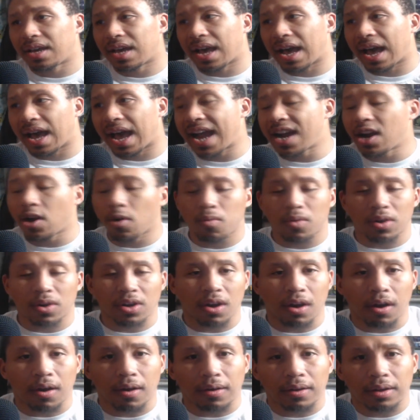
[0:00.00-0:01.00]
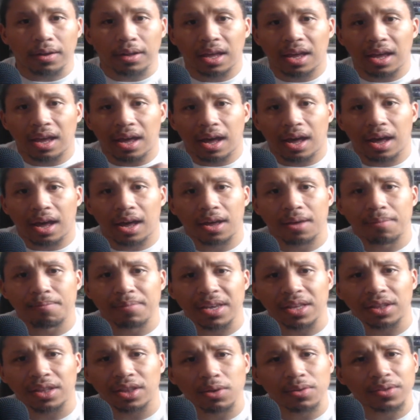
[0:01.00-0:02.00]
I don't recall
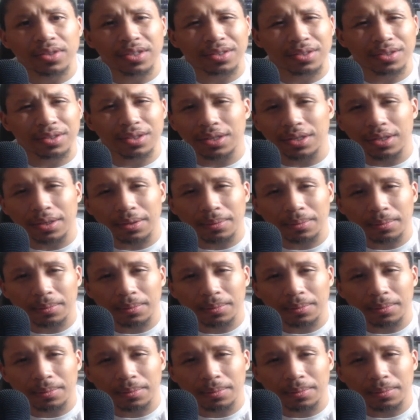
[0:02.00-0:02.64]
me losing to you.